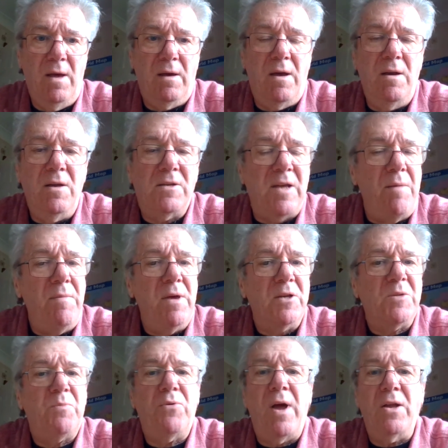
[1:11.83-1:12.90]
Can you send me a
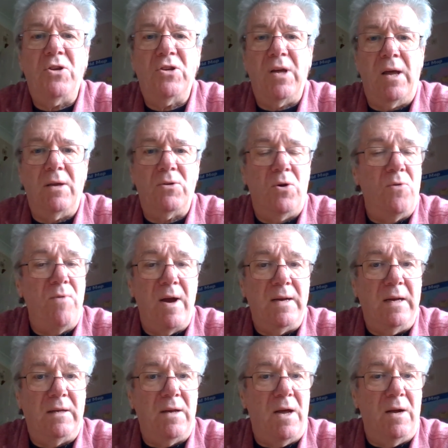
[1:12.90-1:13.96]
spreadsheet
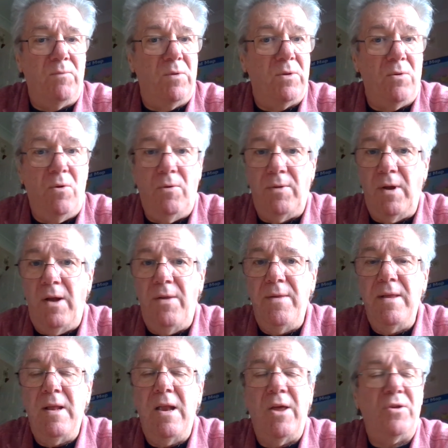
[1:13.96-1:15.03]
already done with all the
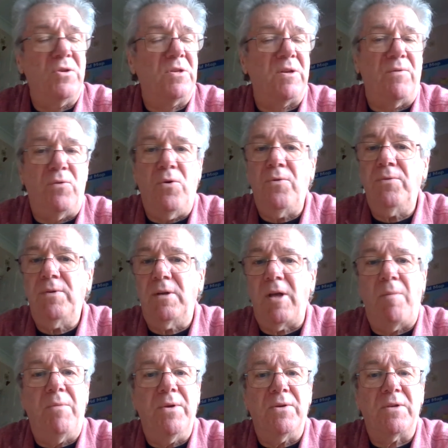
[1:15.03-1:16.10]
lists of all the
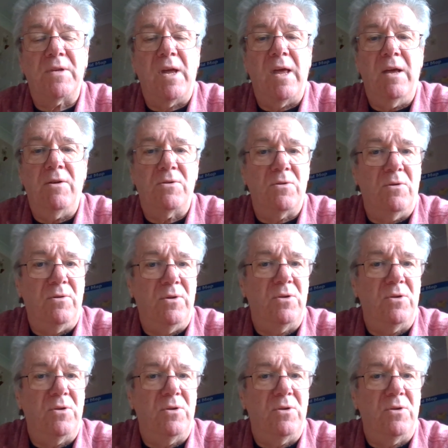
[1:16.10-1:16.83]
WCs or